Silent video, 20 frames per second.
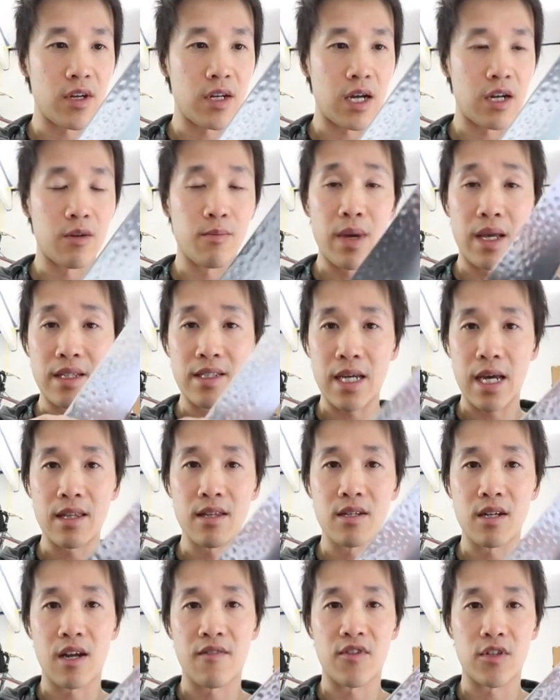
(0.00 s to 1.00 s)
and how to
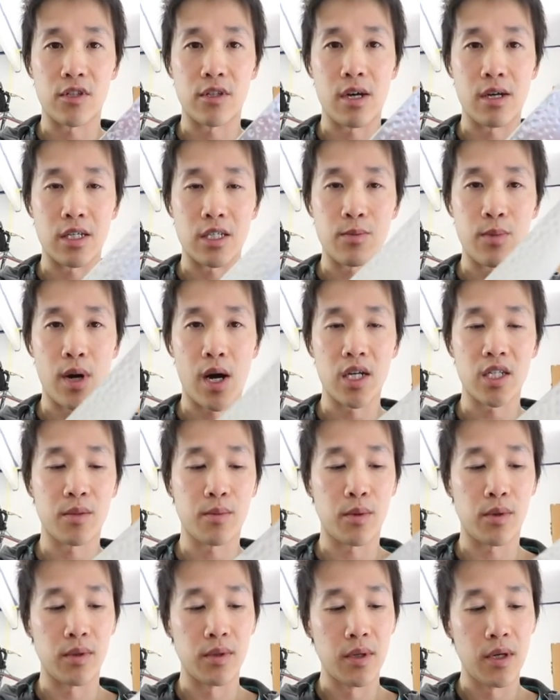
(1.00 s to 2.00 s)
maintain the knife as long as
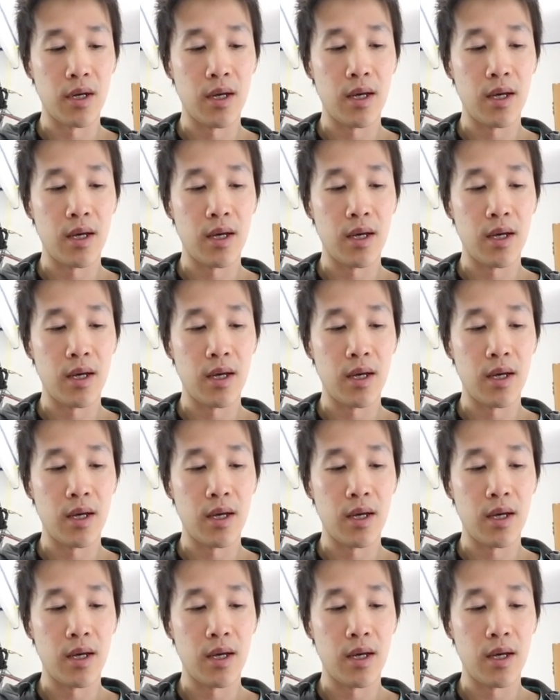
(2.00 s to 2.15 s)
possible.